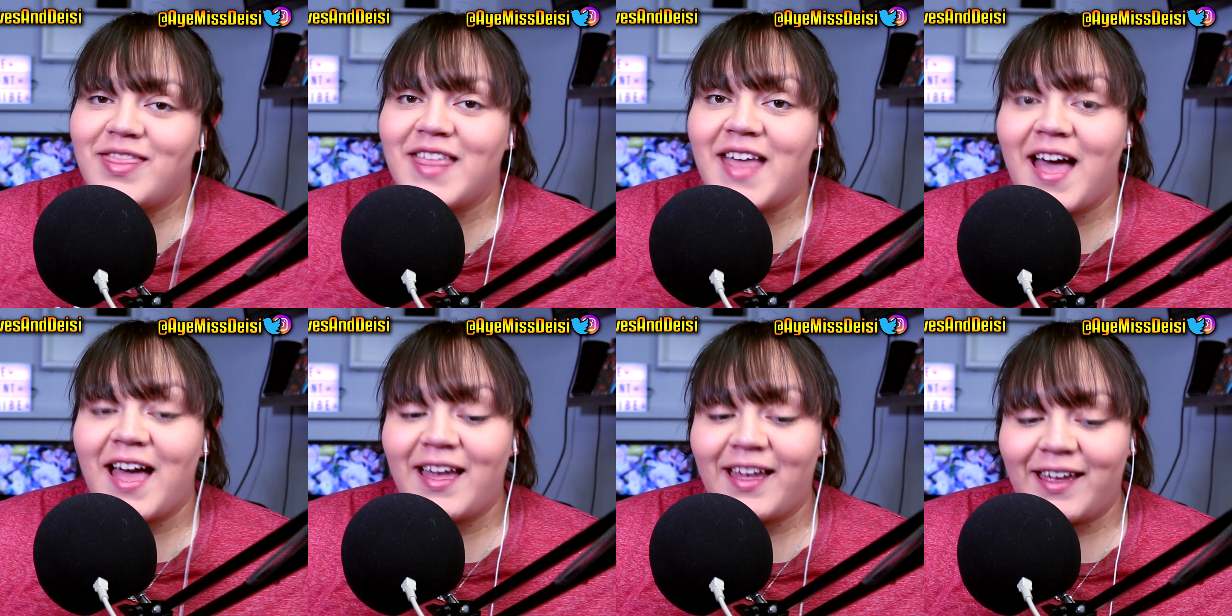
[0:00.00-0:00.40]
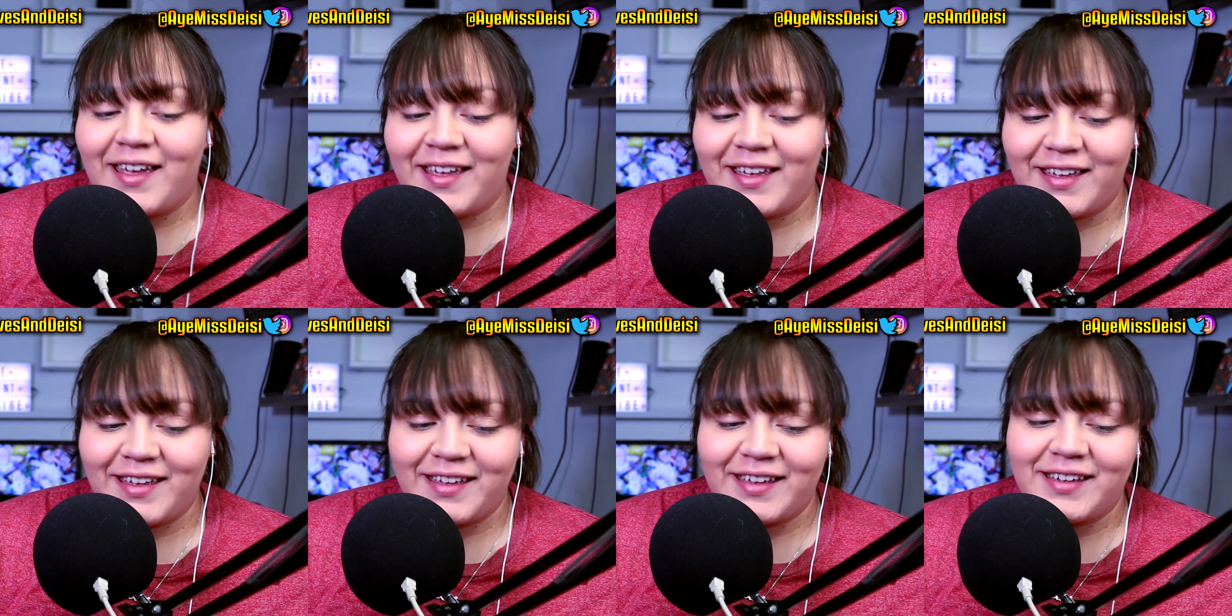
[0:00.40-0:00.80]
That
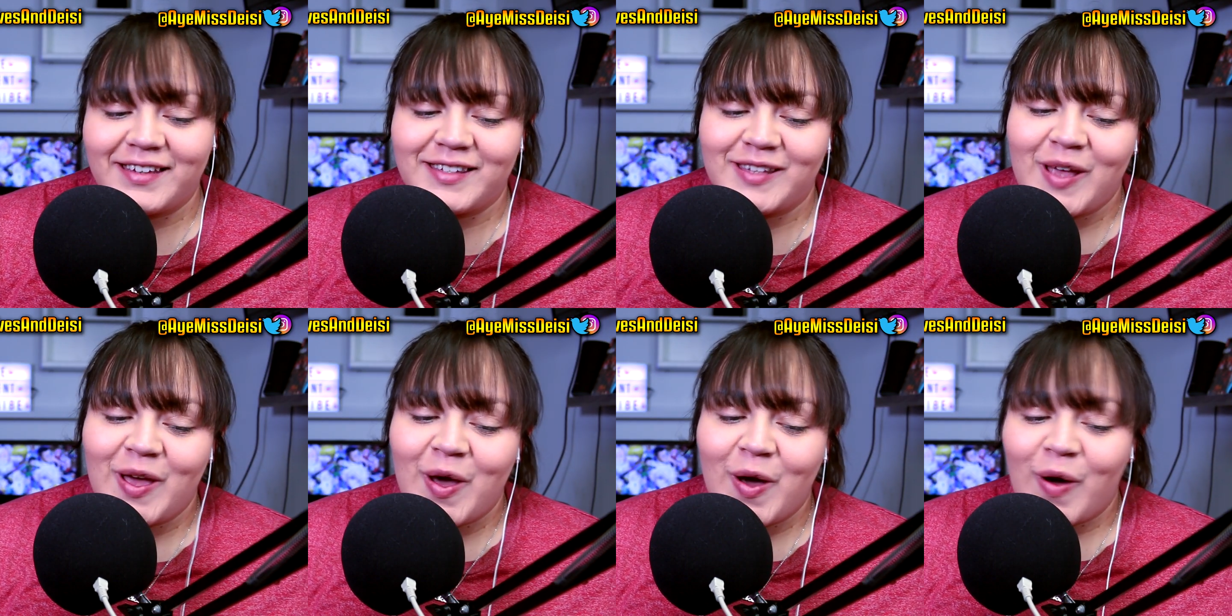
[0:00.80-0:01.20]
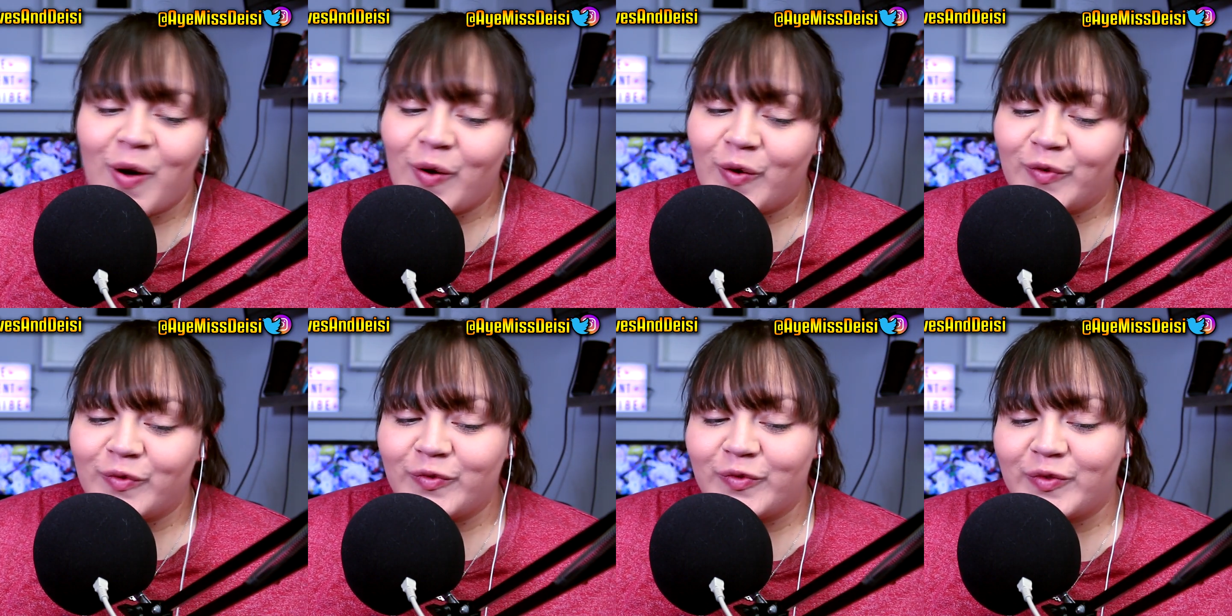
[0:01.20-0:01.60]
is
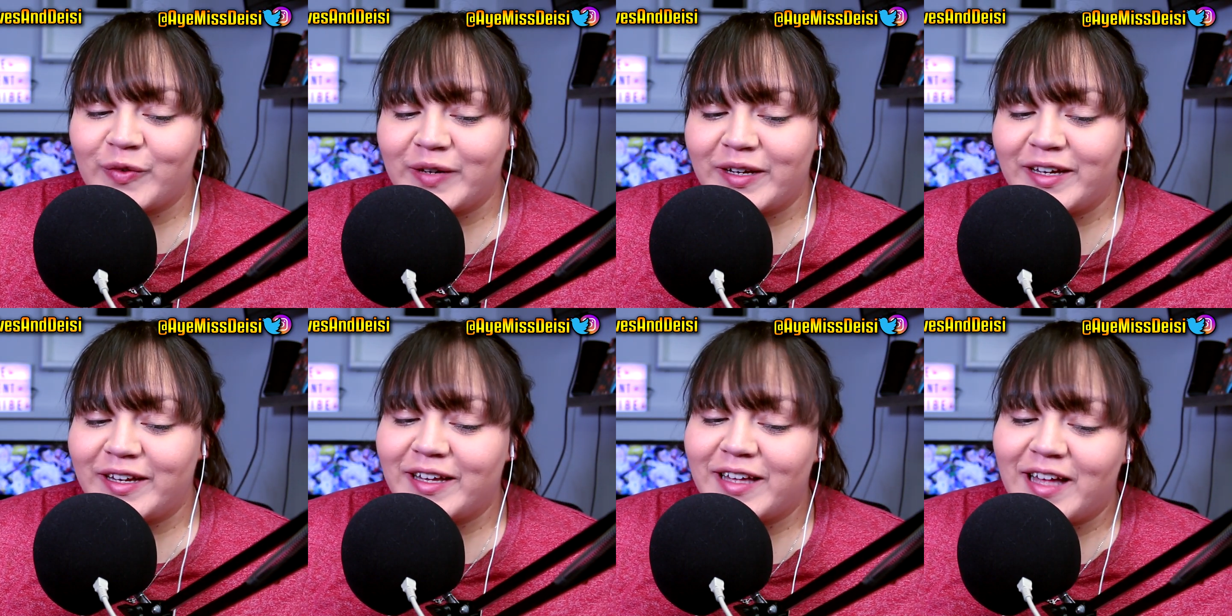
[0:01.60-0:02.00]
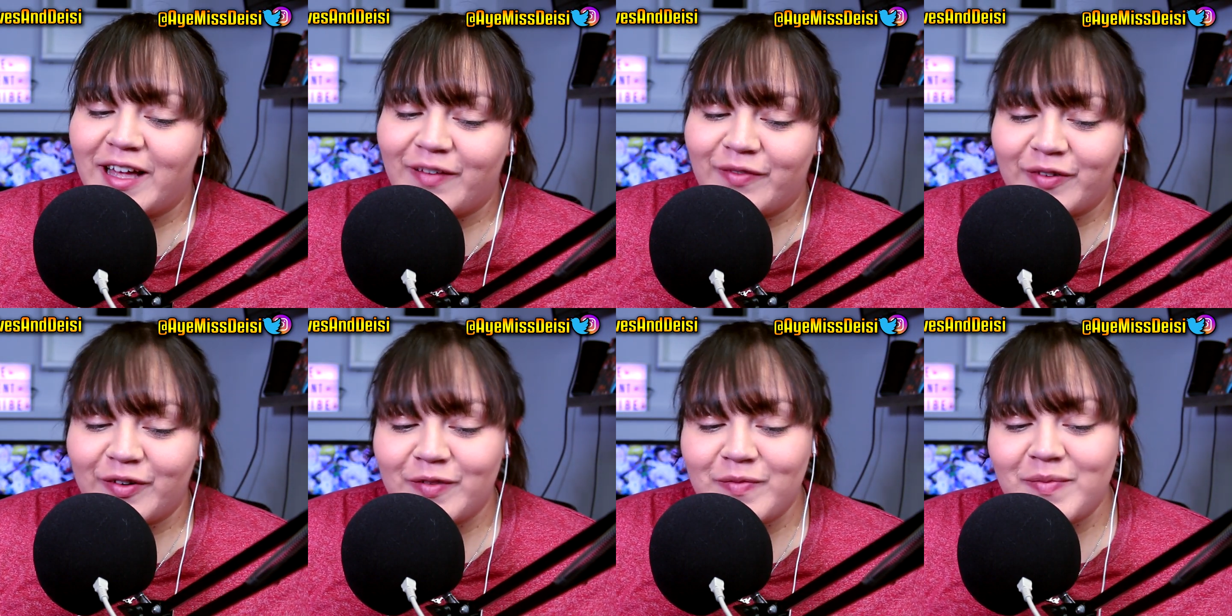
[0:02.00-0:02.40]
Home Free
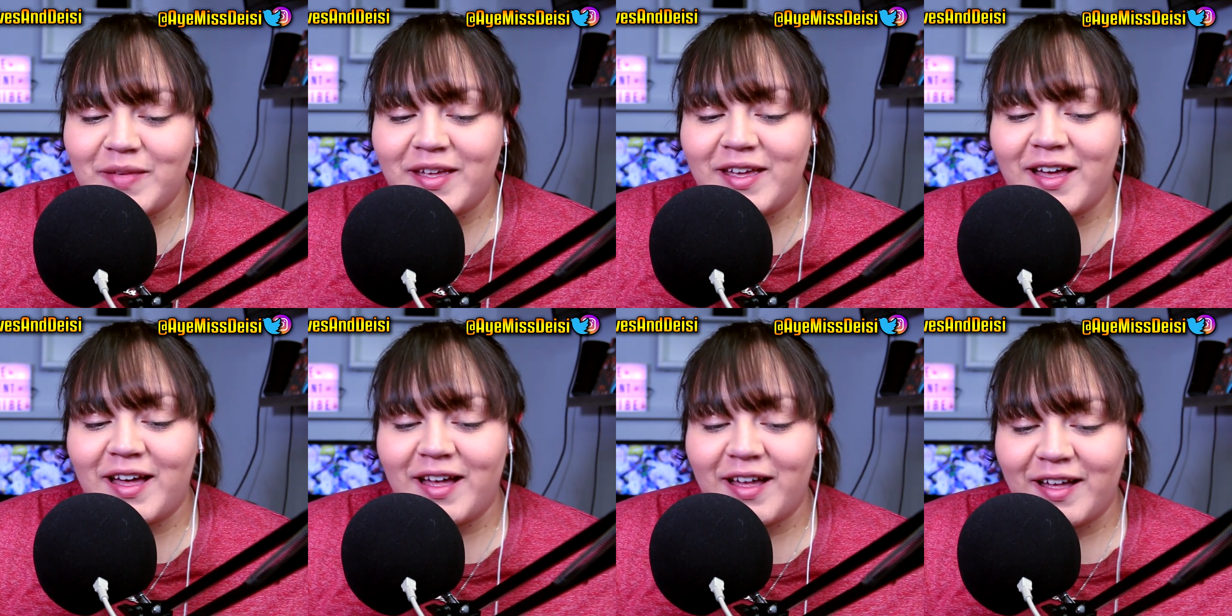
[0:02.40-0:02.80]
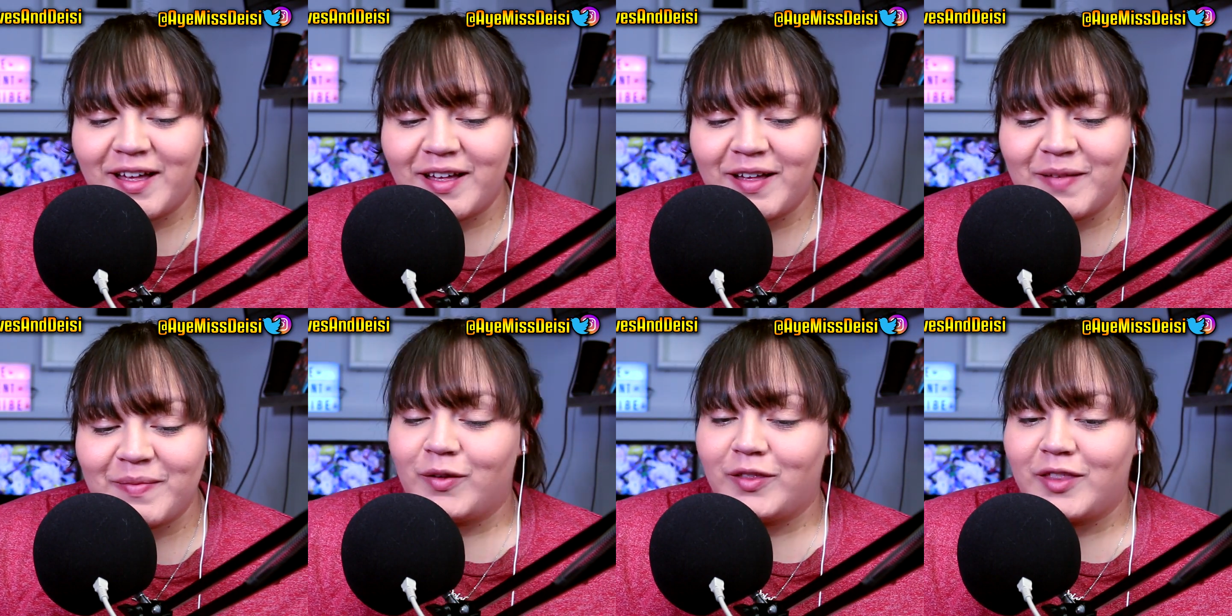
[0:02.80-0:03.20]
Cover Me Up.